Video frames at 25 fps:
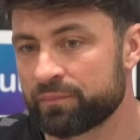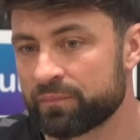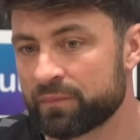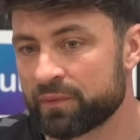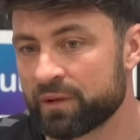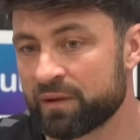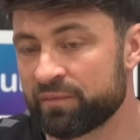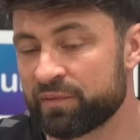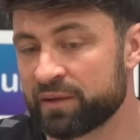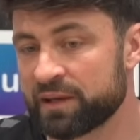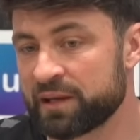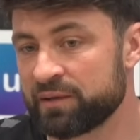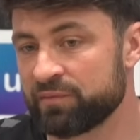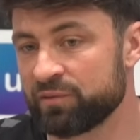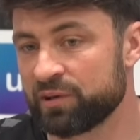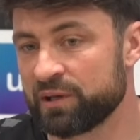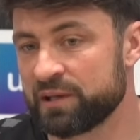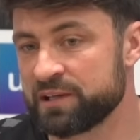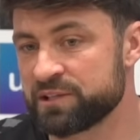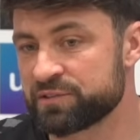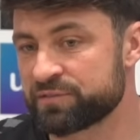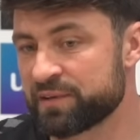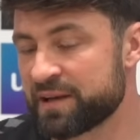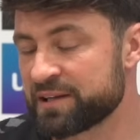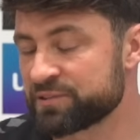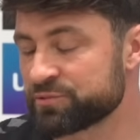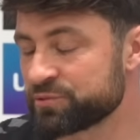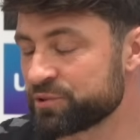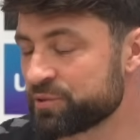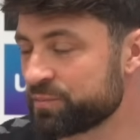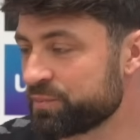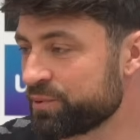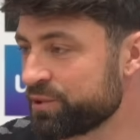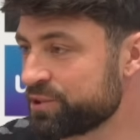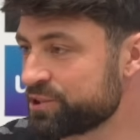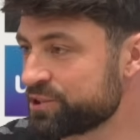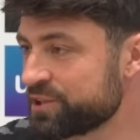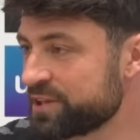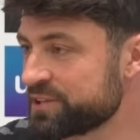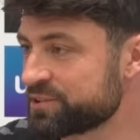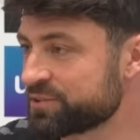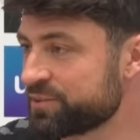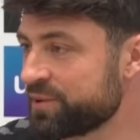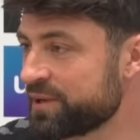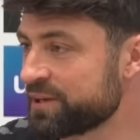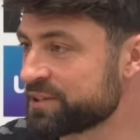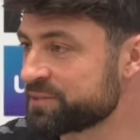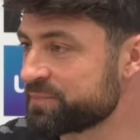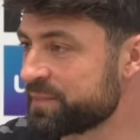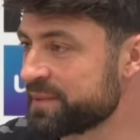think even Leeds fans would appreciate it's
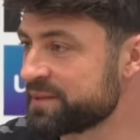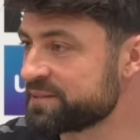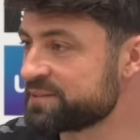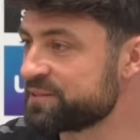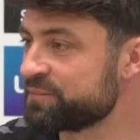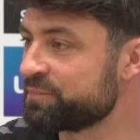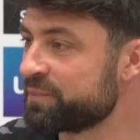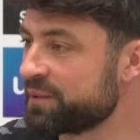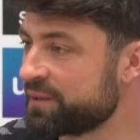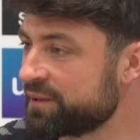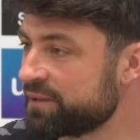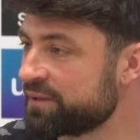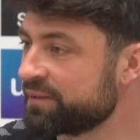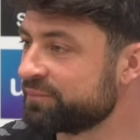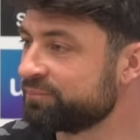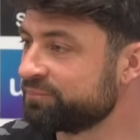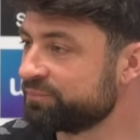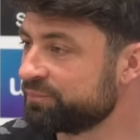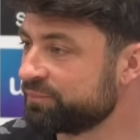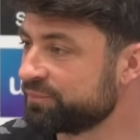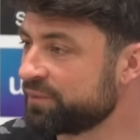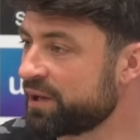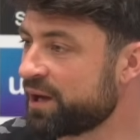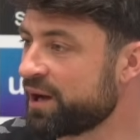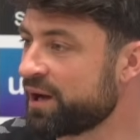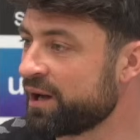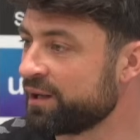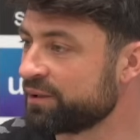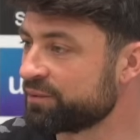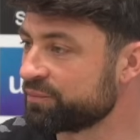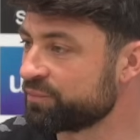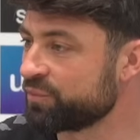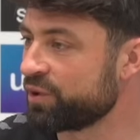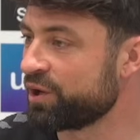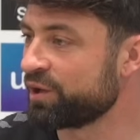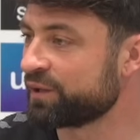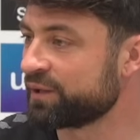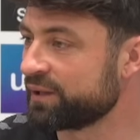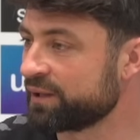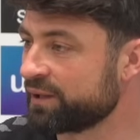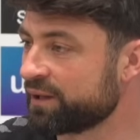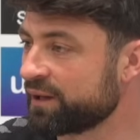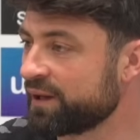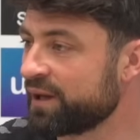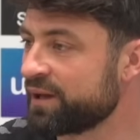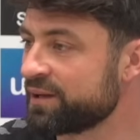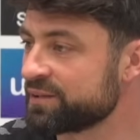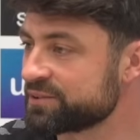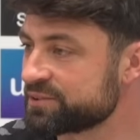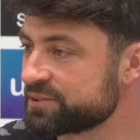quite expensive being a hard working
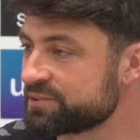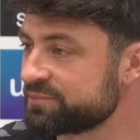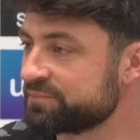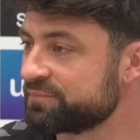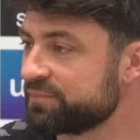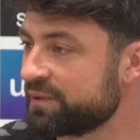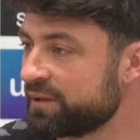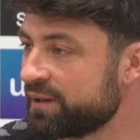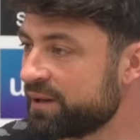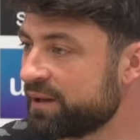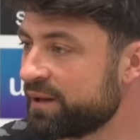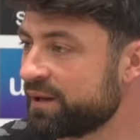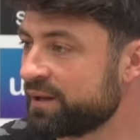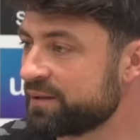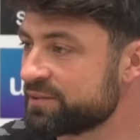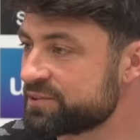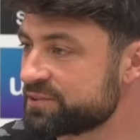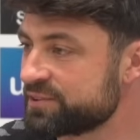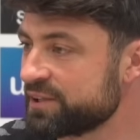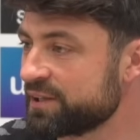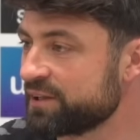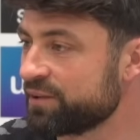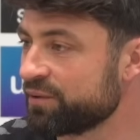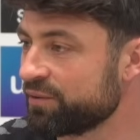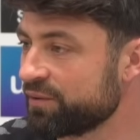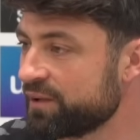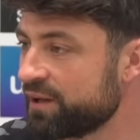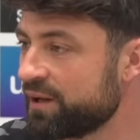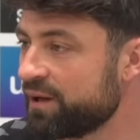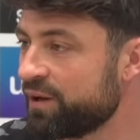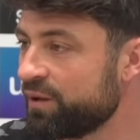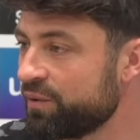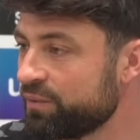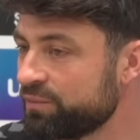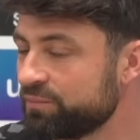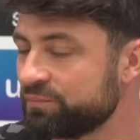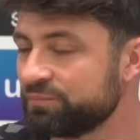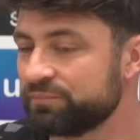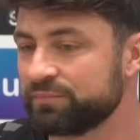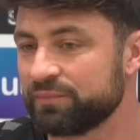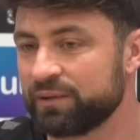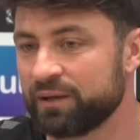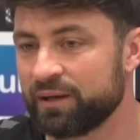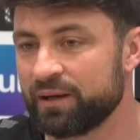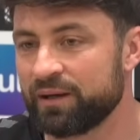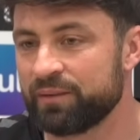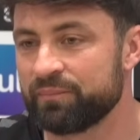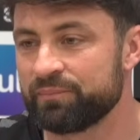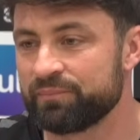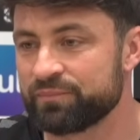class city on the whole.
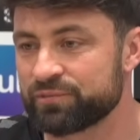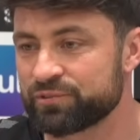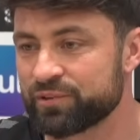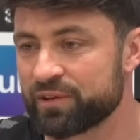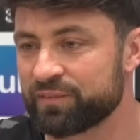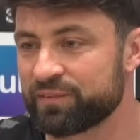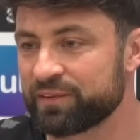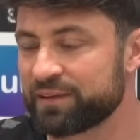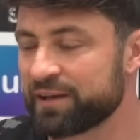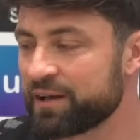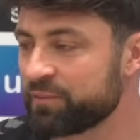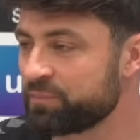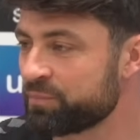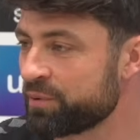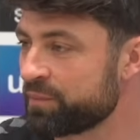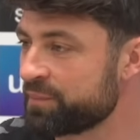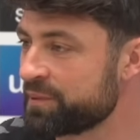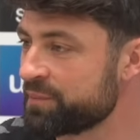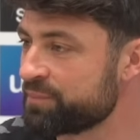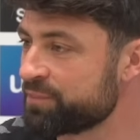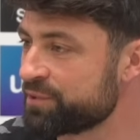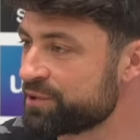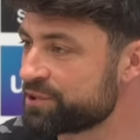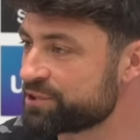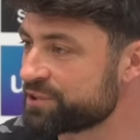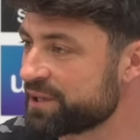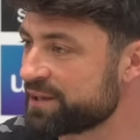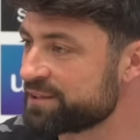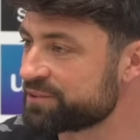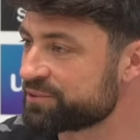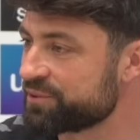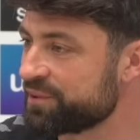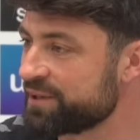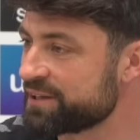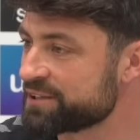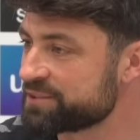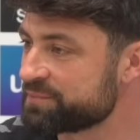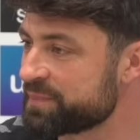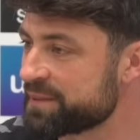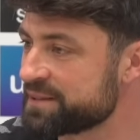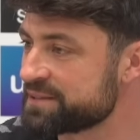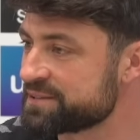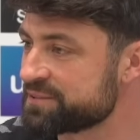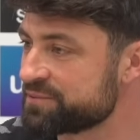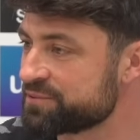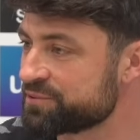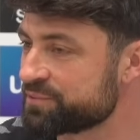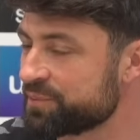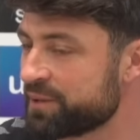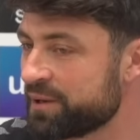So I think they probably appreciate it's quite
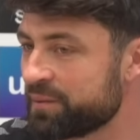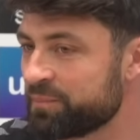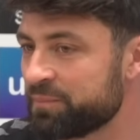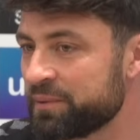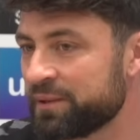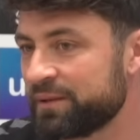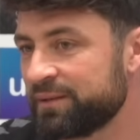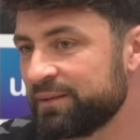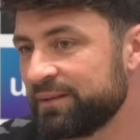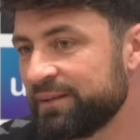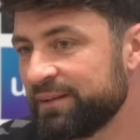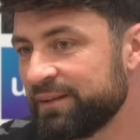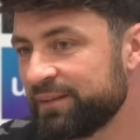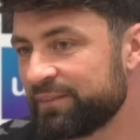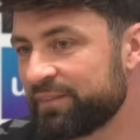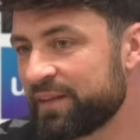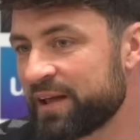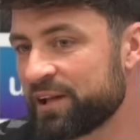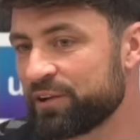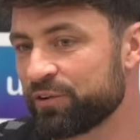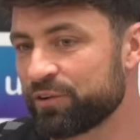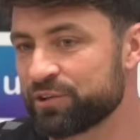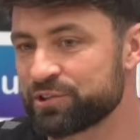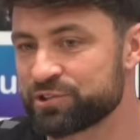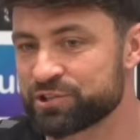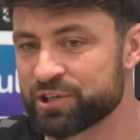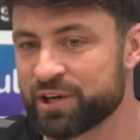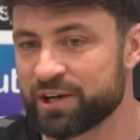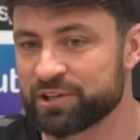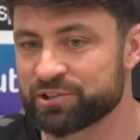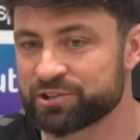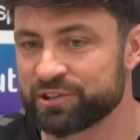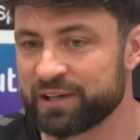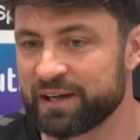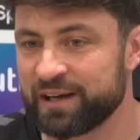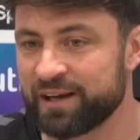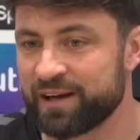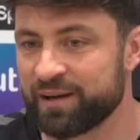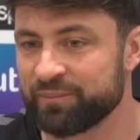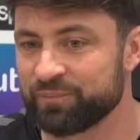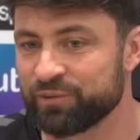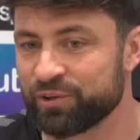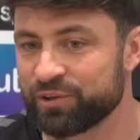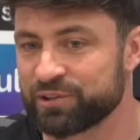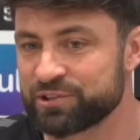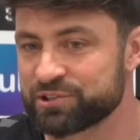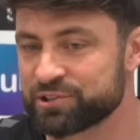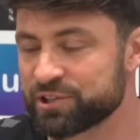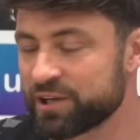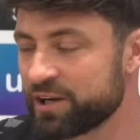expensive as well, but they're not in charge of that. I'm
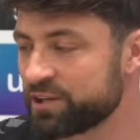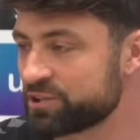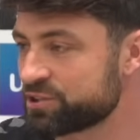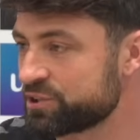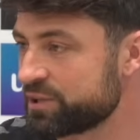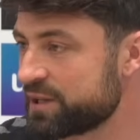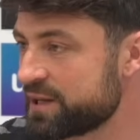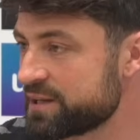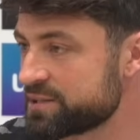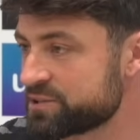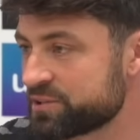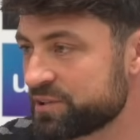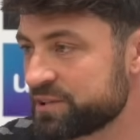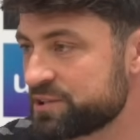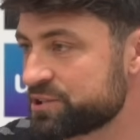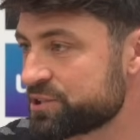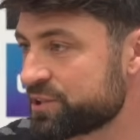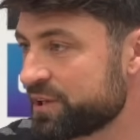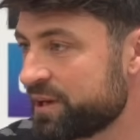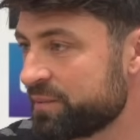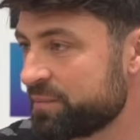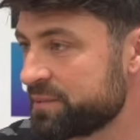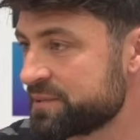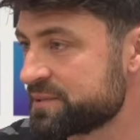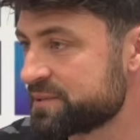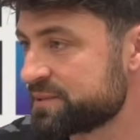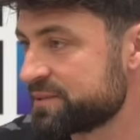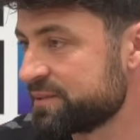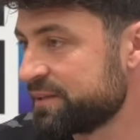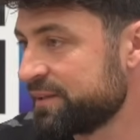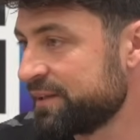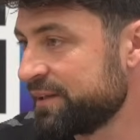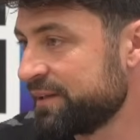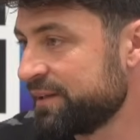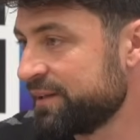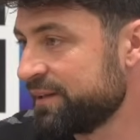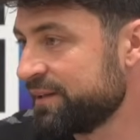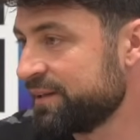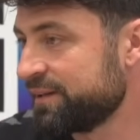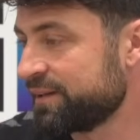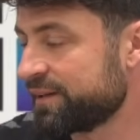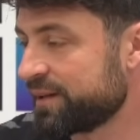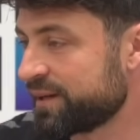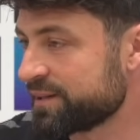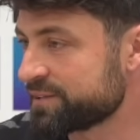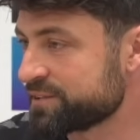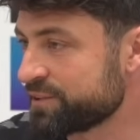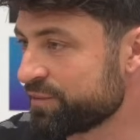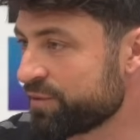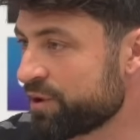not in charge of that. So each club has
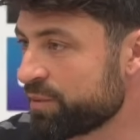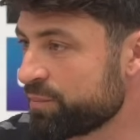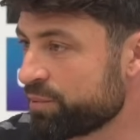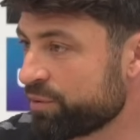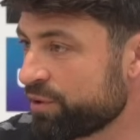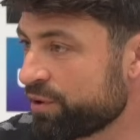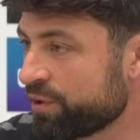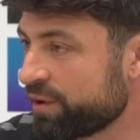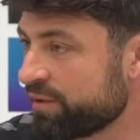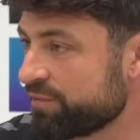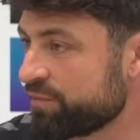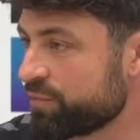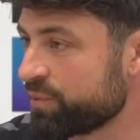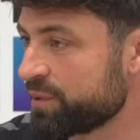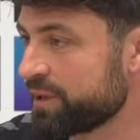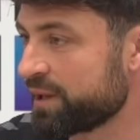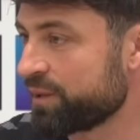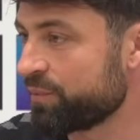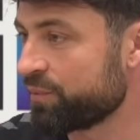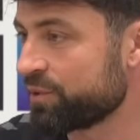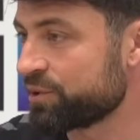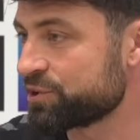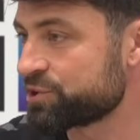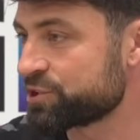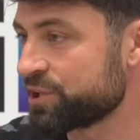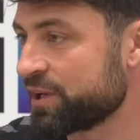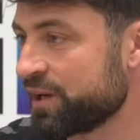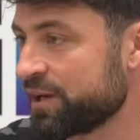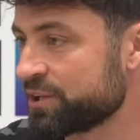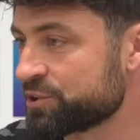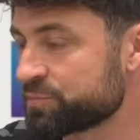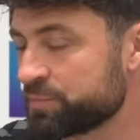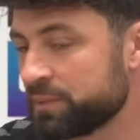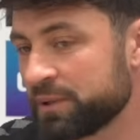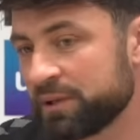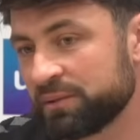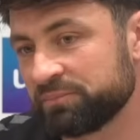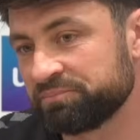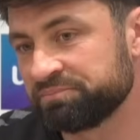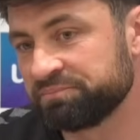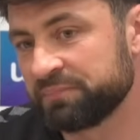their own prerogative and what they want to charge. But